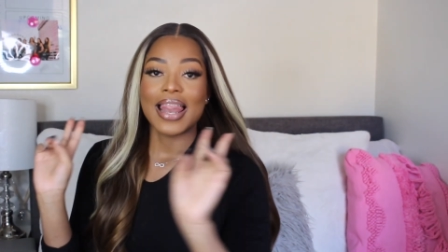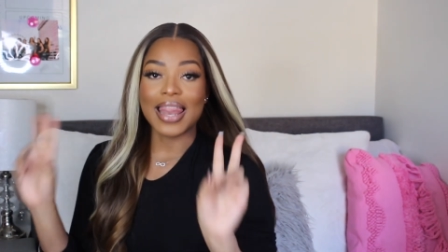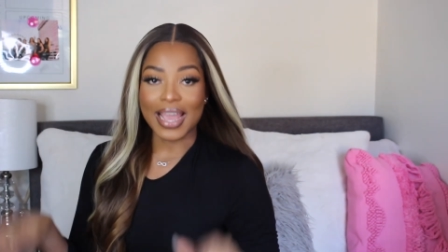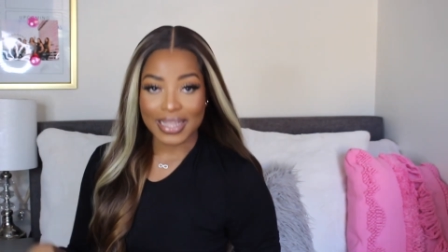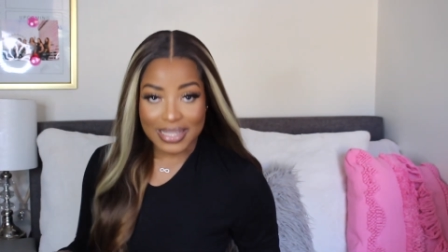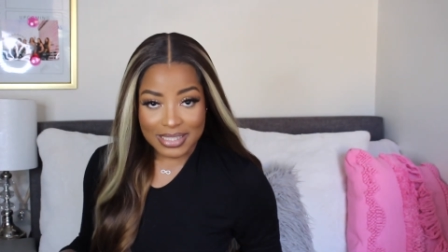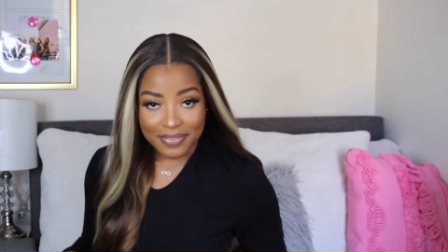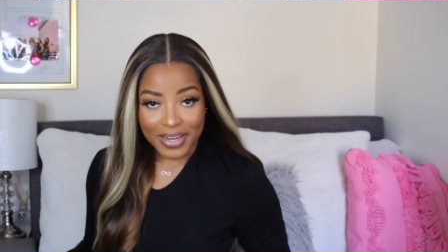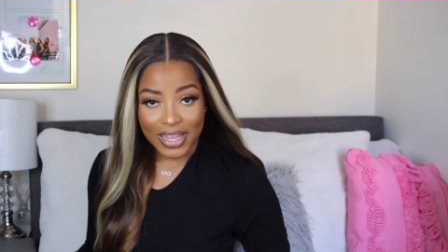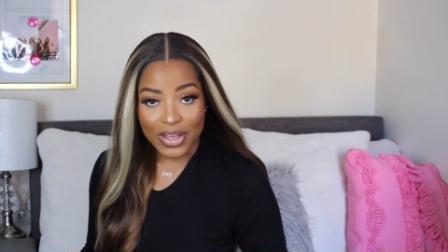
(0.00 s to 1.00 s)
like this
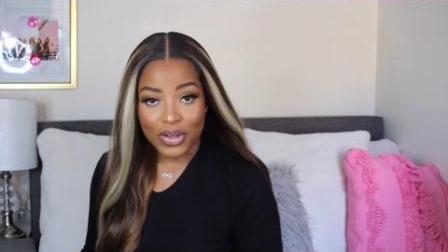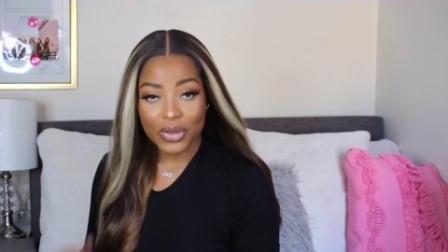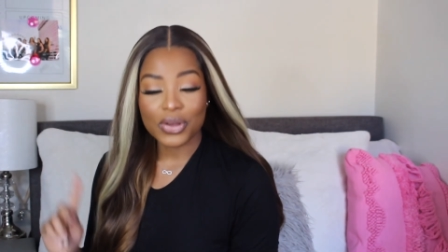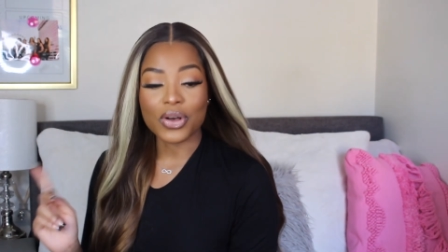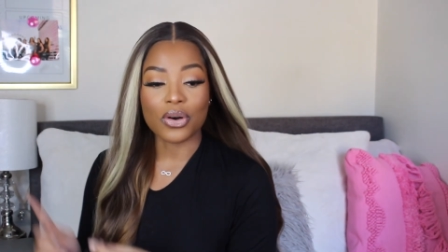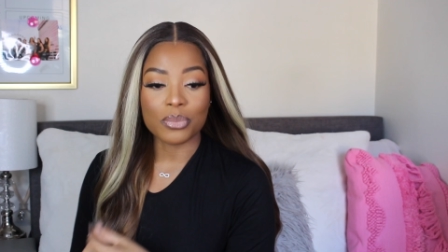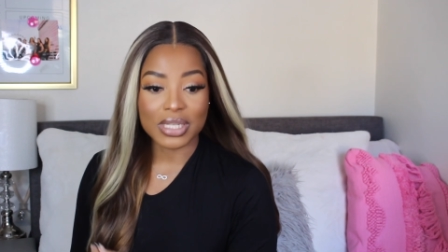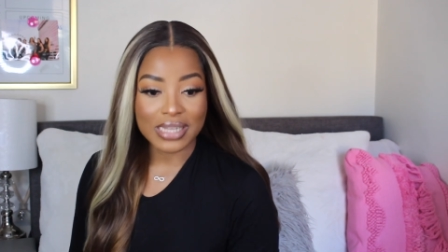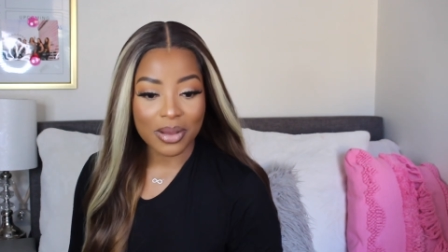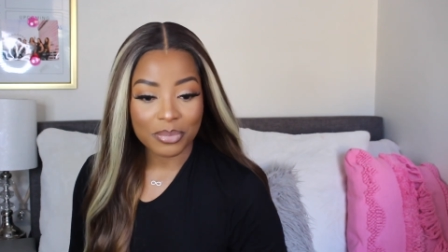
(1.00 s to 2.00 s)
video
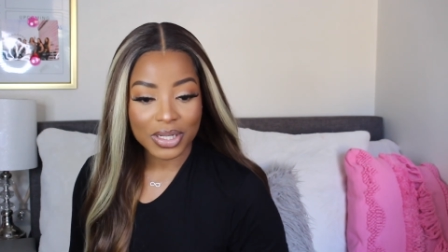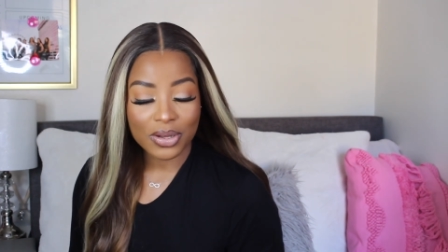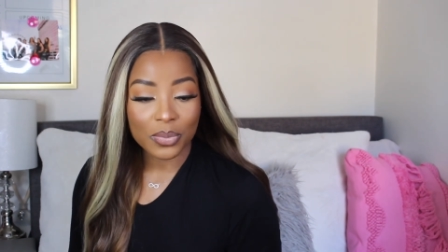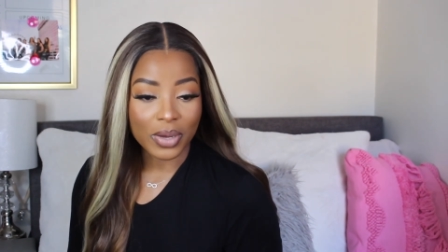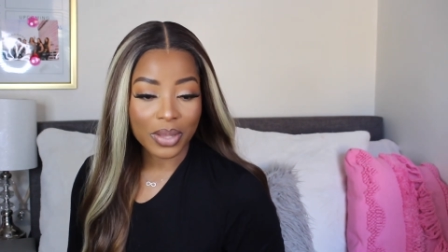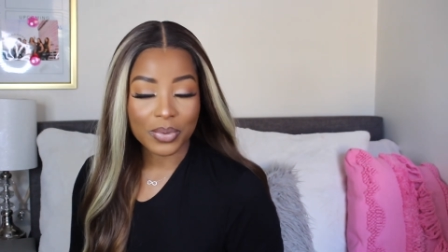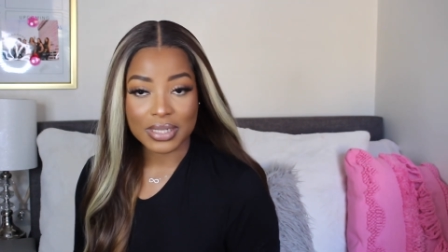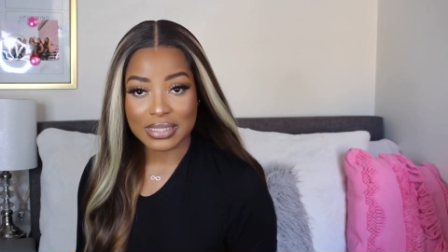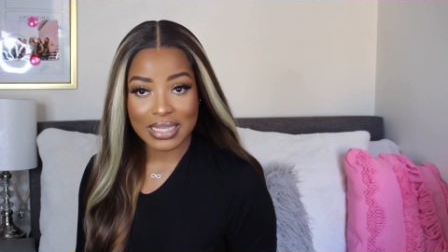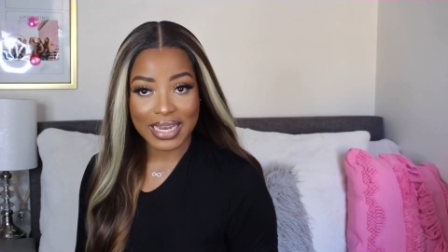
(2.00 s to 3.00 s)
comment down below what you want
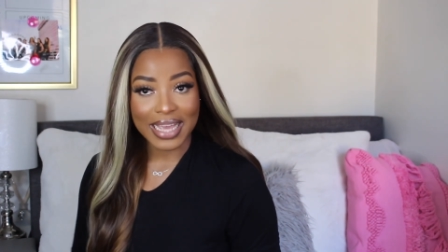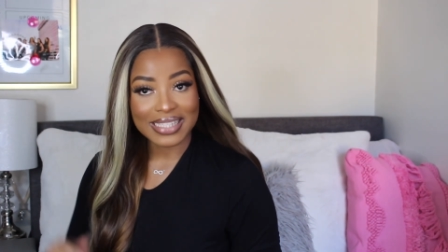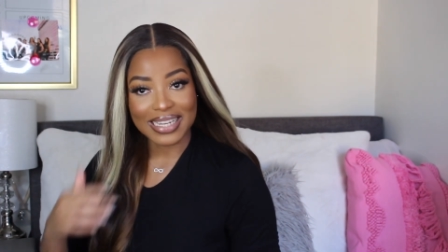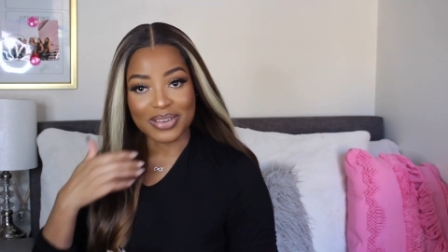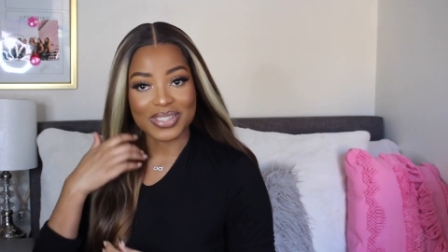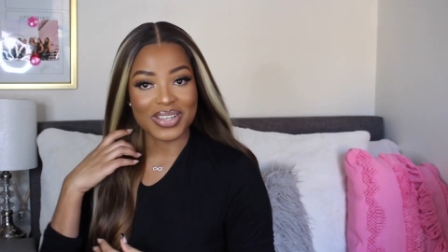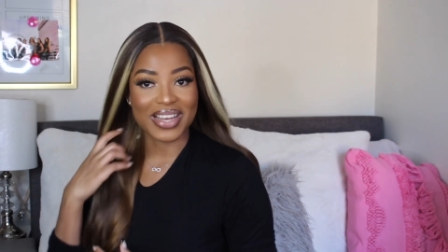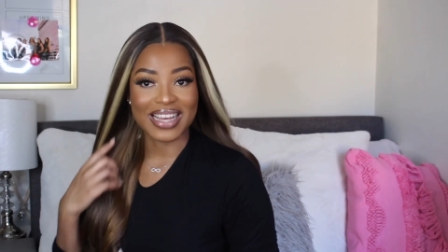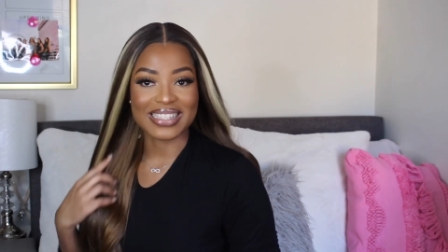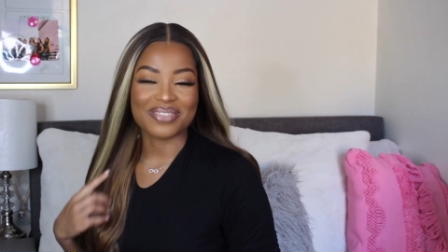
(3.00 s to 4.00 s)
to see next and i'll see you
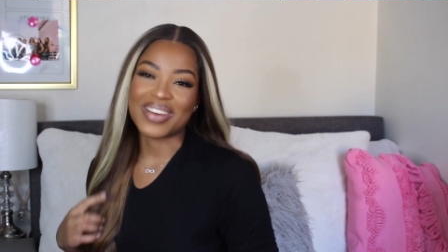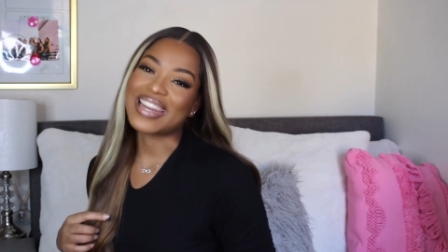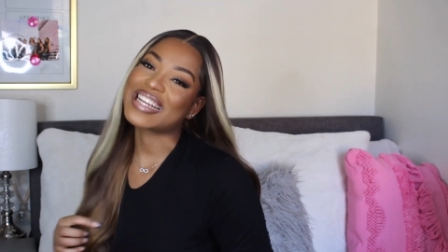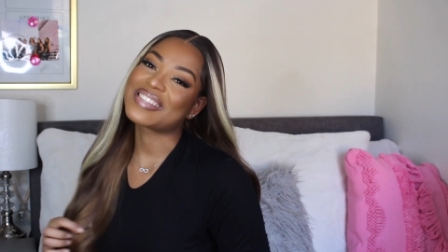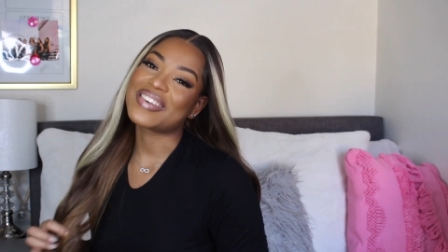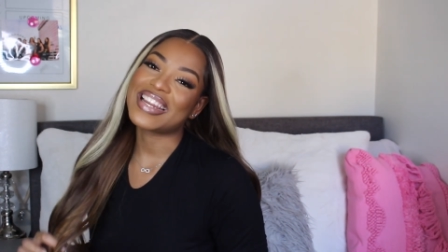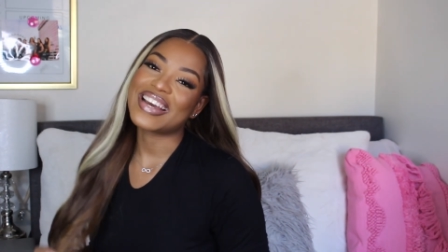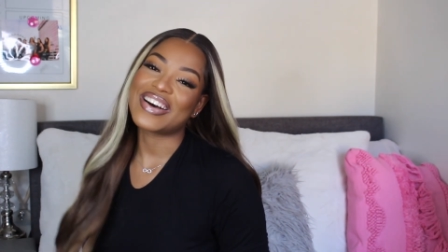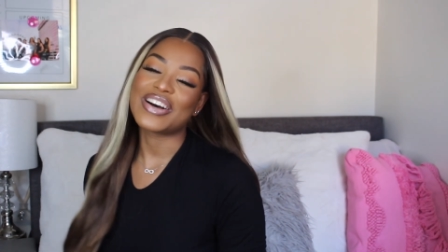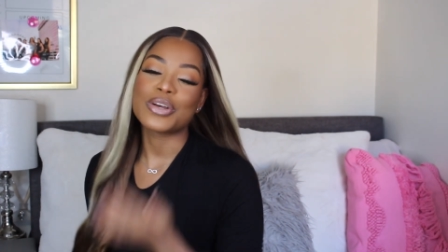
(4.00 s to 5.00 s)
guys in my next
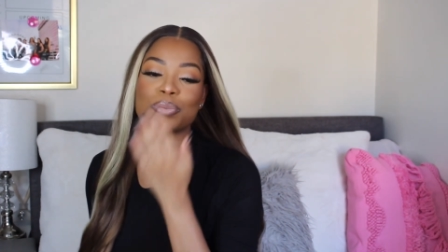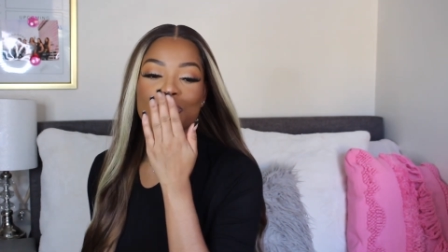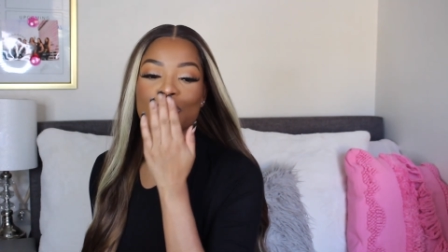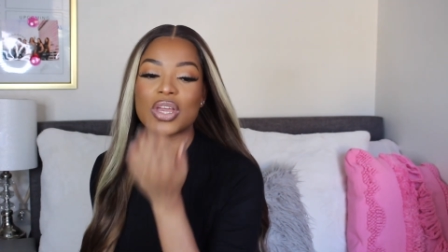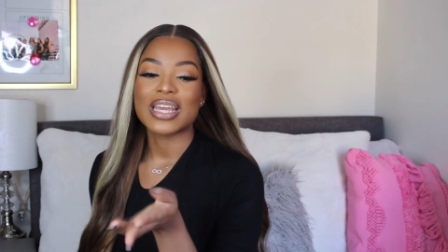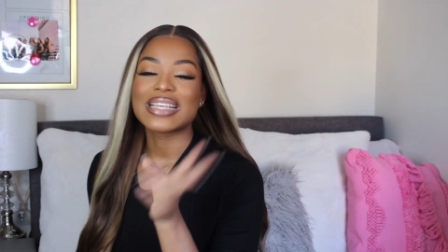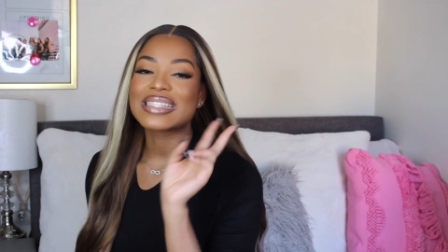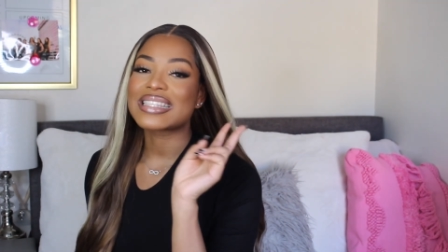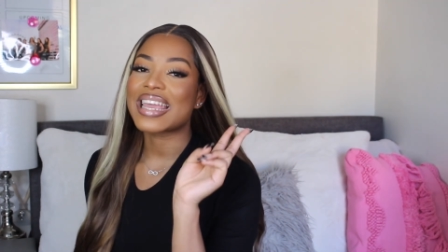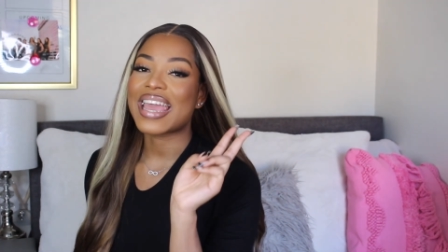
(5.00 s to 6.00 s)
video
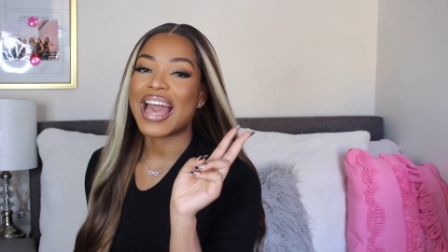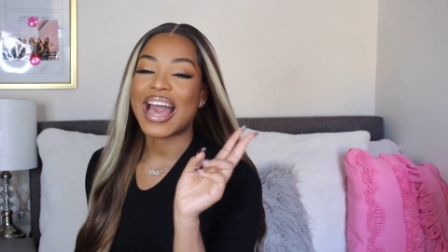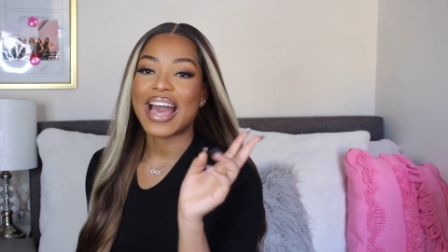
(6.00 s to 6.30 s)
see ya